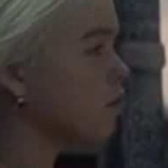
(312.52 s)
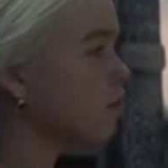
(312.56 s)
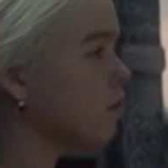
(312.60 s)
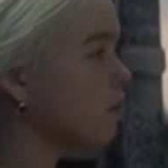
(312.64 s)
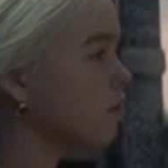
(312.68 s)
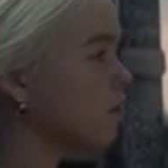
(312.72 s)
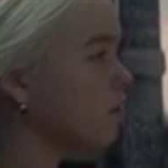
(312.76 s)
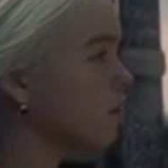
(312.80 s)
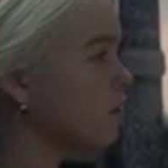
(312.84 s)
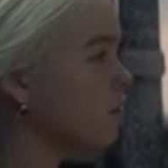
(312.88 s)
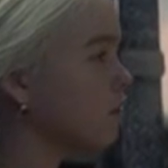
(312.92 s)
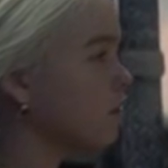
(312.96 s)

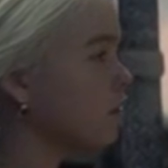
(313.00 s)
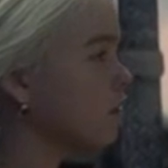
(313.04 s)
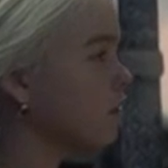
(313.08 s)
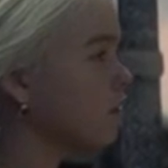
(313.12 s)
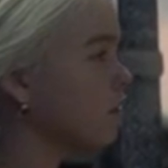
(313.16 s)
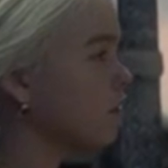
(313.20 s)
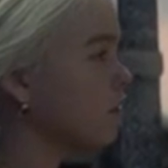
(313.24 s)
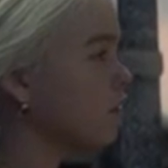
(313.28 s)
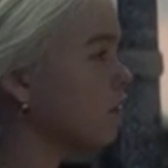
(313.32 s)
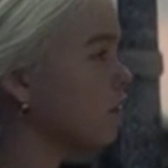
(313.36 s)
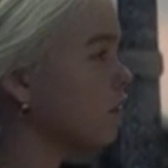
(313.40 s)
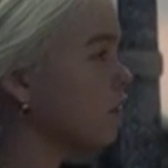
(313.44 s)

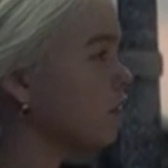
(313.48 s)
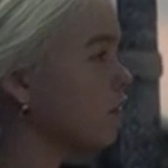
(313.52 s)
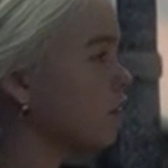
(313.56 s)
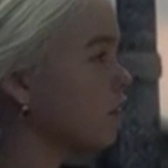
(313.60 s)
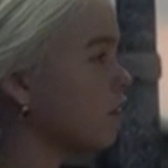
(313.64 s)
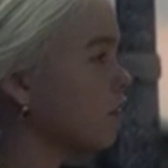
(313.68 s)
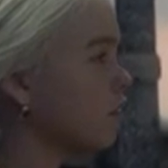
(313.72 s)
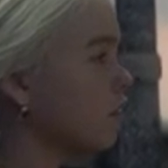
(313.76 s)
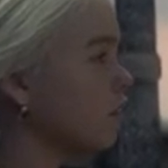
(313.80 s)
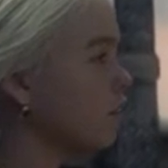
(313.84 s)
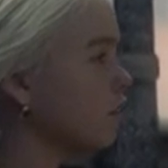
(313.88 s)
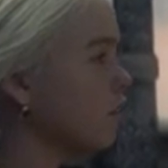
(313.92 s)

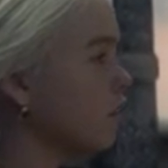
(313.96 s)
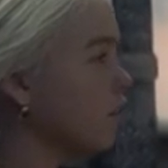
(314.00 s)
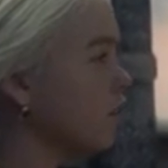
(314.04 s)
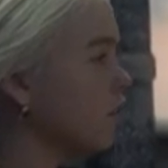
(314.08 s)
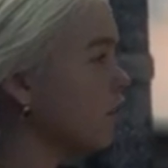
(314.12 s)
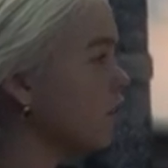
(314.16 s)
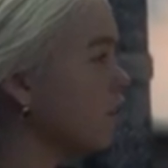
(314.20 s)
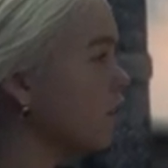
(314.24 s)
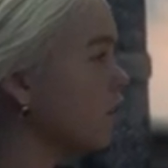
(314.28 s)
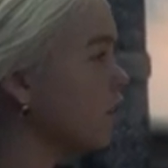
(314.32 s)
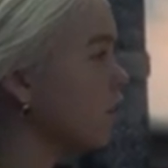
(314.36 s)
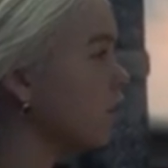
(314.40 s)

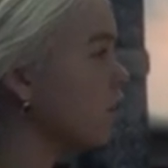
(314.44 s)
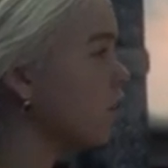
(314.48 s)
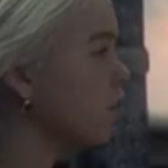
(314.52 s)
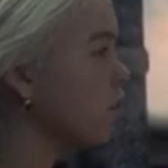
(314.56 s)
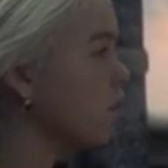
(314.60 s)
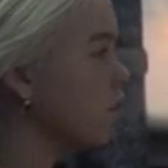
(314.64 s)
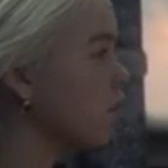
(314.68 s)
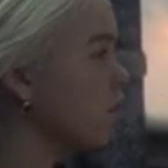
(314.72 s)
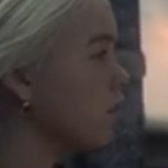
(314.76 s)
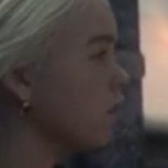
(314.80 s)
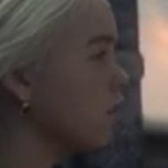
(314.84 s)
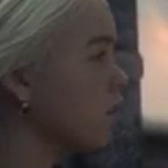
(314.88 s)

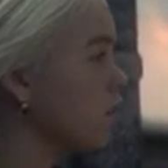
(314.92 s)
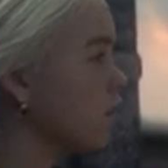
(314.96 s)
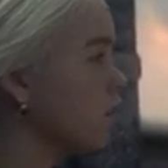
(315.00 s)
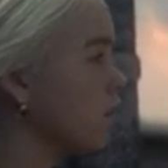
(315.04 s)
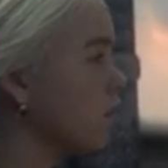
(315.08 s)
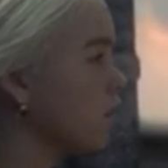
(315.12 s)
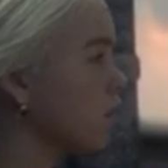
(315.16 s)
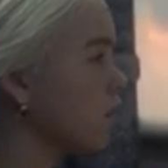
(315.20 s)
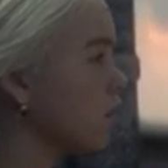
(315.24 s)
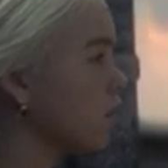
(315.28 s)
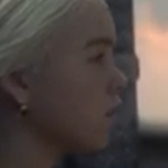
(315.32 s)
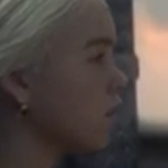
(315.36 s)

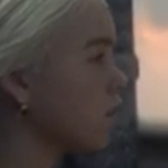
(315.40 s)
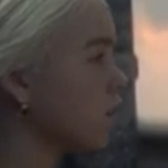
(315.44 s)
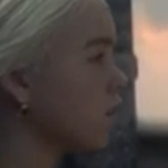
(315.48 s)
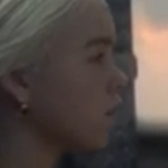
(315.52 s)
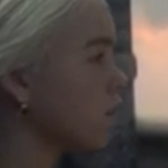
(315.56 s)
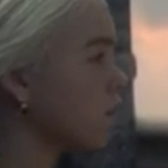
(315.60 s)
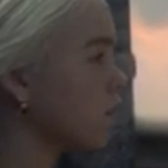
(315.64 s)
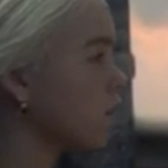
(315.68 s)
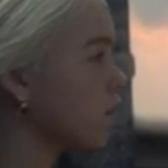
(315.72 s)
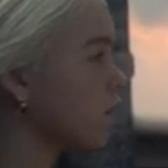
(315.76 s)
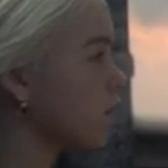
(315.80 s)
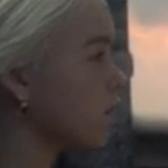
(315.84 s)

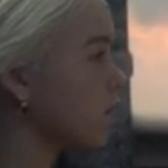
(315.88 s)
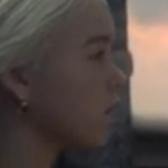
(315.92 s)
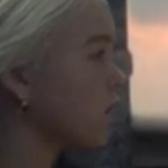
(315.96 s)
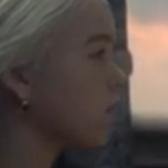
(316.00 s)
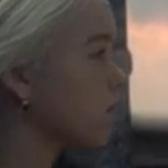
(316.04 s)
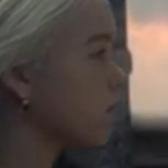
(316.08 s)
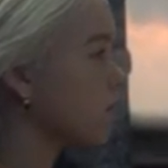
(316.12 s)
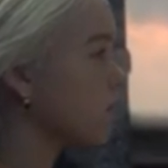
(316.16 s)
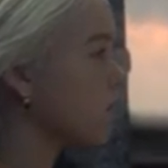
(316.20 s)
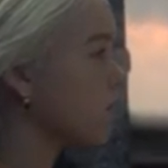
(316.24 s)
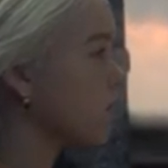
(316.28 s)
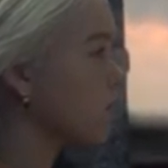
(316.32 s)

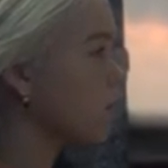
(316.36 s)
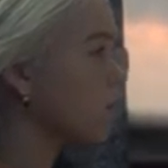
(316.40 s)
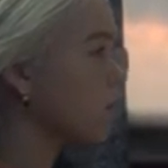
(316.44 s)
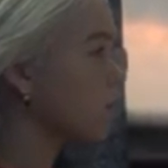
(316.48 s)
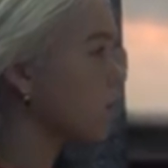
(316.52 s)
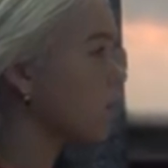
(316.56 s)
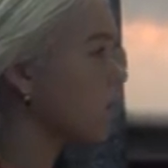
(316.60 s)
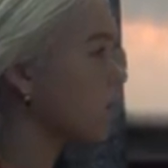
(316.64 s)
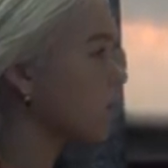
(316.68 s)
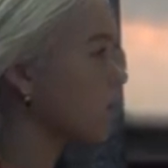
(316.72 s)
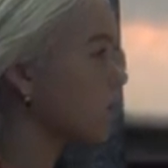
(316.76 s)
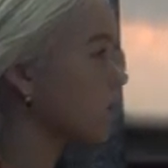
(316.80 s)

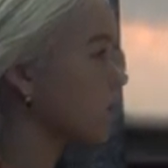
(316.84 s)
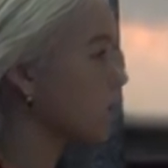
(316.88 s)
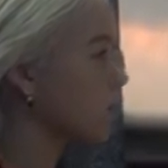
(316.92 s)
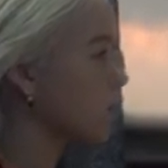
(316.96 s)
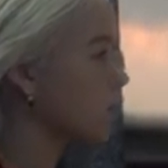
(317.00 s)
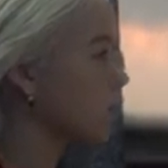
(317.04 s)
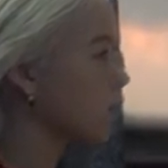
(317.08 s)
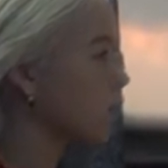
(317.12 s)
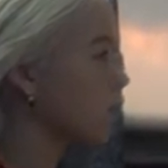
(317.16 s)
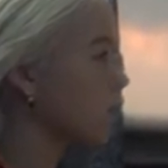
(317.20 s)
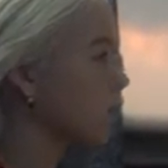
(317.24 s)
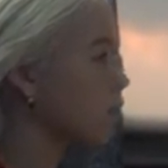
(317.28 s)

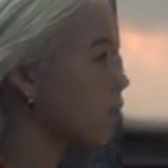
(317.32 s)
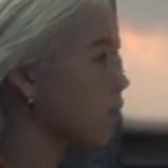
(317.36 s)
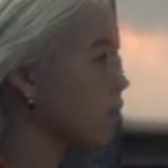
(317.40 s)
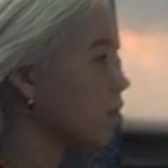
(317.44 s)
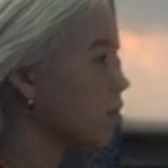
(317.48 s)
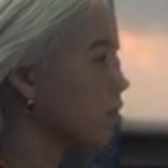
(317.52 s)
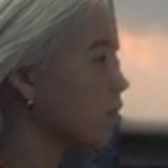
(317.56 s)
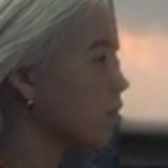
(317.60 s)
[no speech]